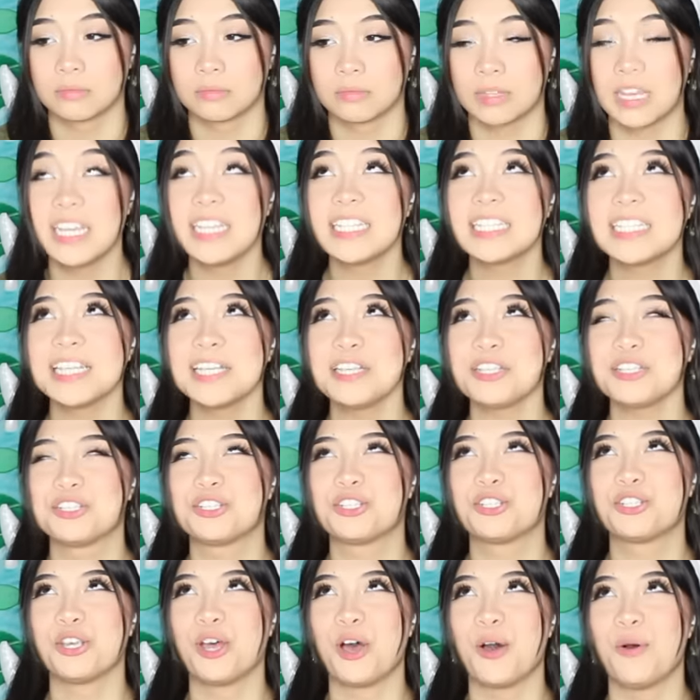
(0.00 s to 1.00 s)
He's like
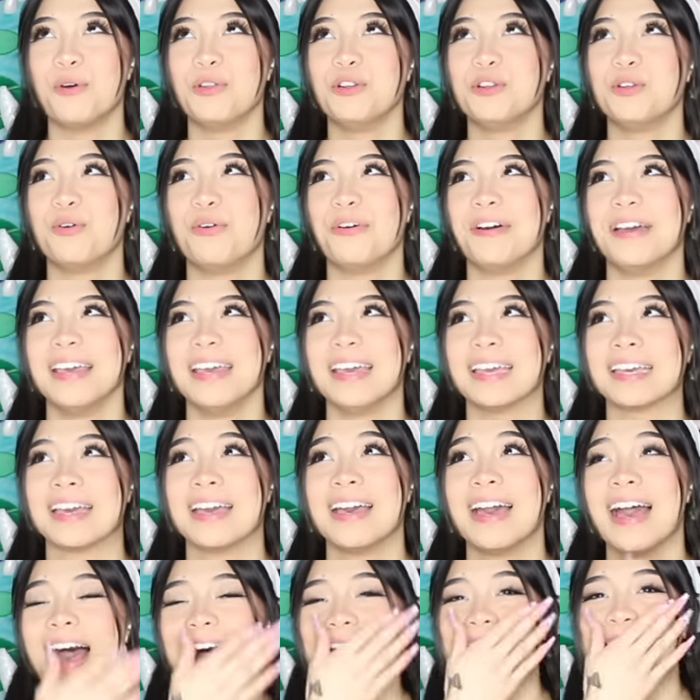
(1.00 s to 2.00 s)
so annoying.
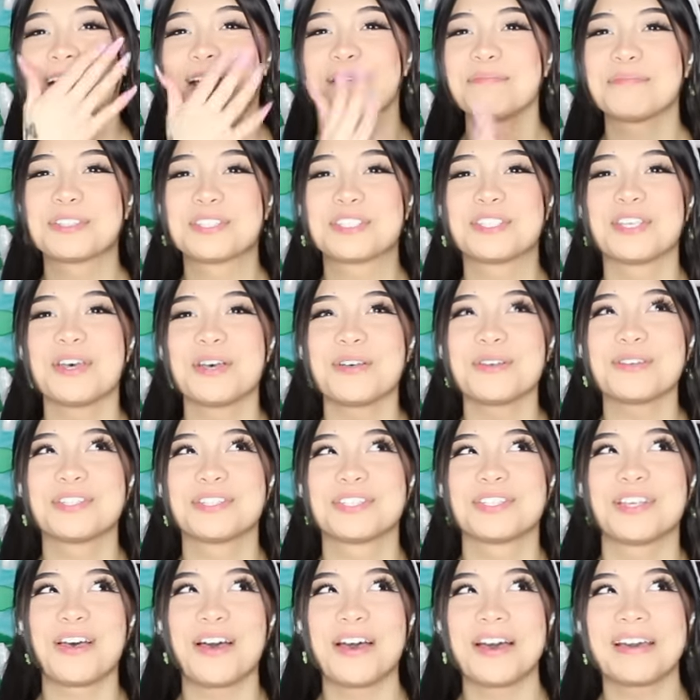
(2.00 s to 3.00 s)
I'm so
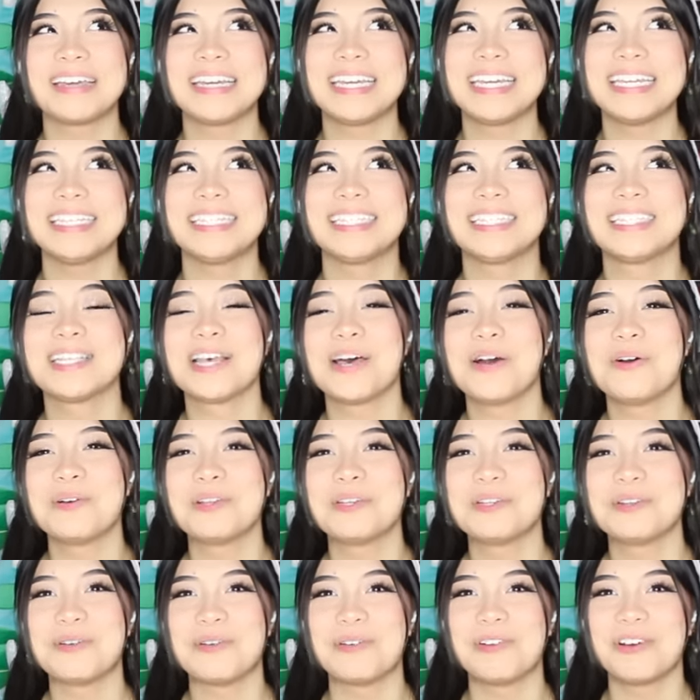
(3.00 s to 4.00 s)
sorry. He's so
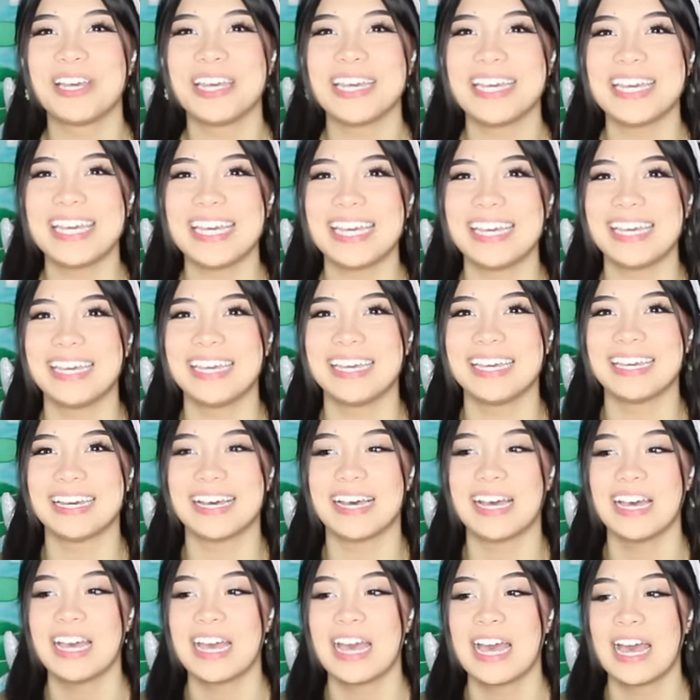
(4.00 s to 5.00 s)

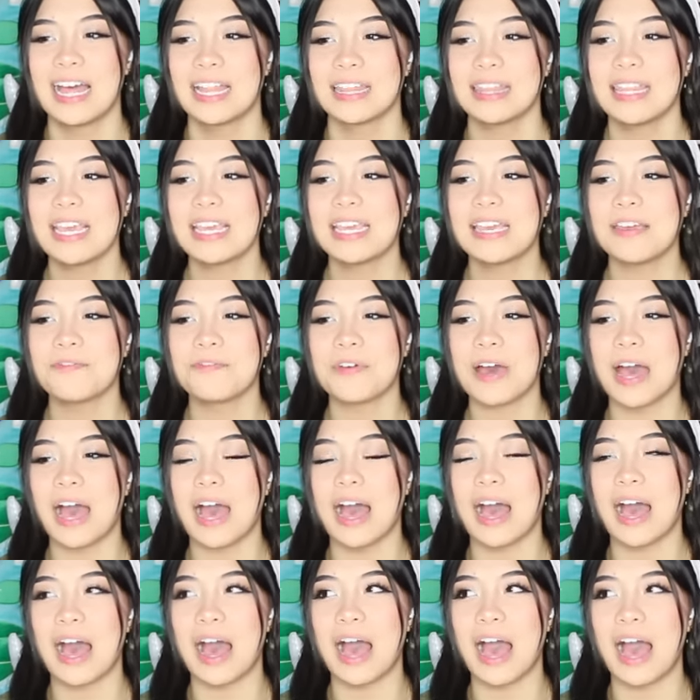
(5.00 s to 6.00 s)
annoying. Like, if
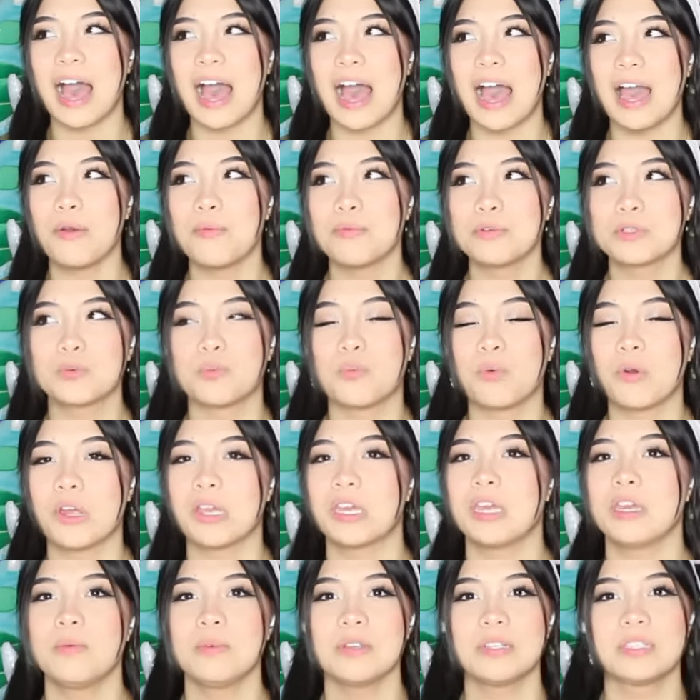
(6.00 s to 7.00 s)
I was
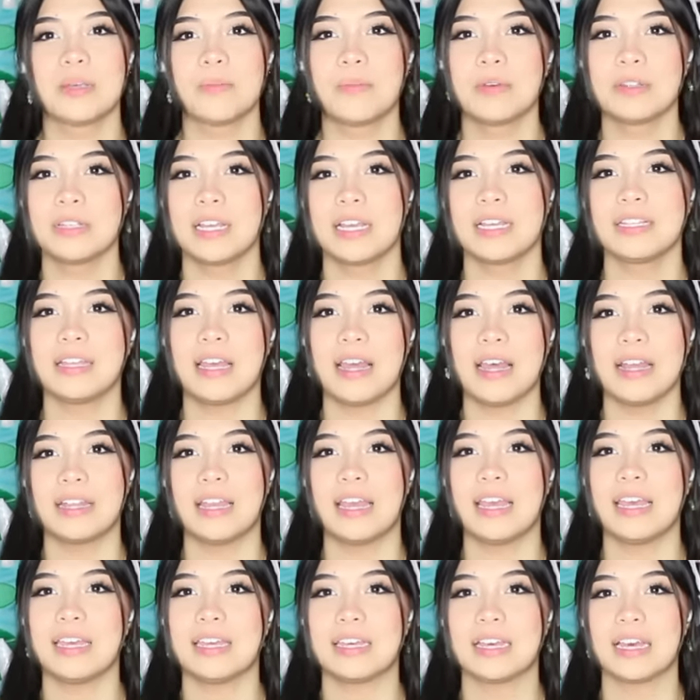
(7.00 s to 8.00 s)
working with someone like that,
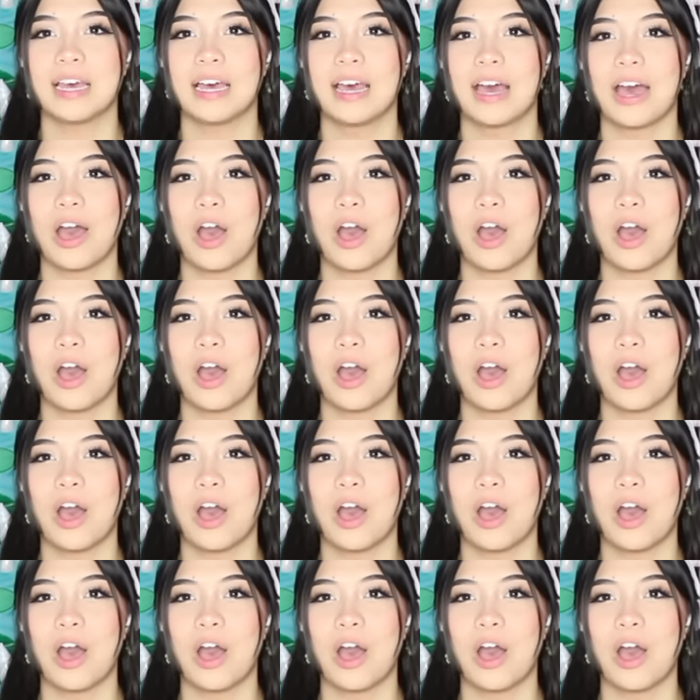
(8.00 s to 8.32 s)
like,